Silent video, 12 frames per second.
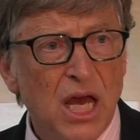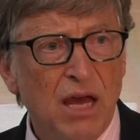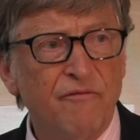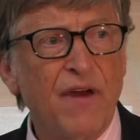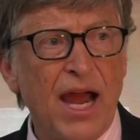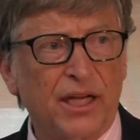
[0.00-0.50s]

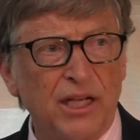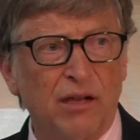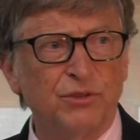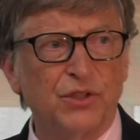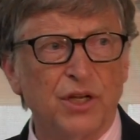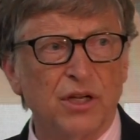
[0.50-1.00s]
In fact, I
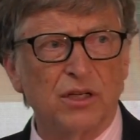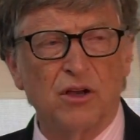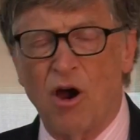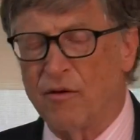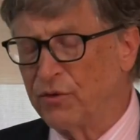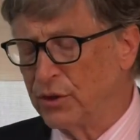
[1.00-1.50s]
was at a
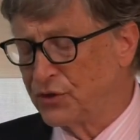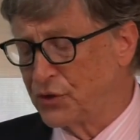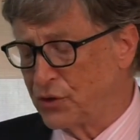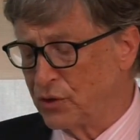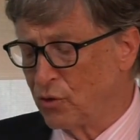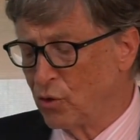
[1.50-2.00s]

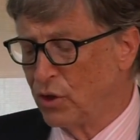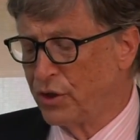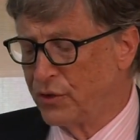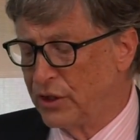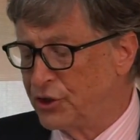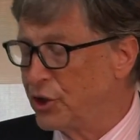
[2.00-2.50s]
conference
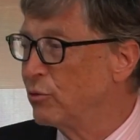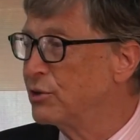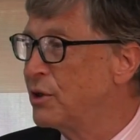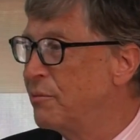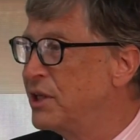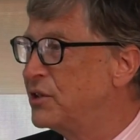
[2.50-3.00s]
earlier this year where
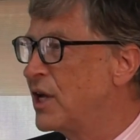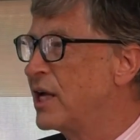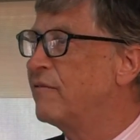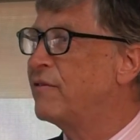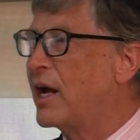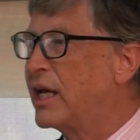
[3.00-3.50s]
somebody
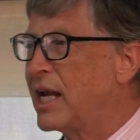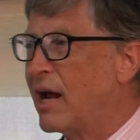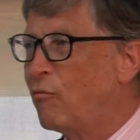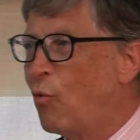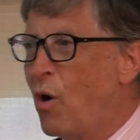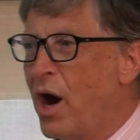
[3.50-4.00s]
said if I could
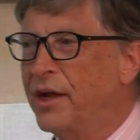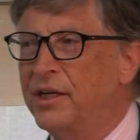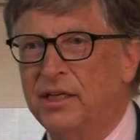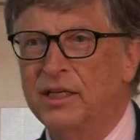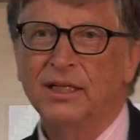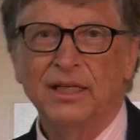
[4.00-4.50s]
have
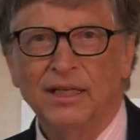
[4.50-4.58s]
one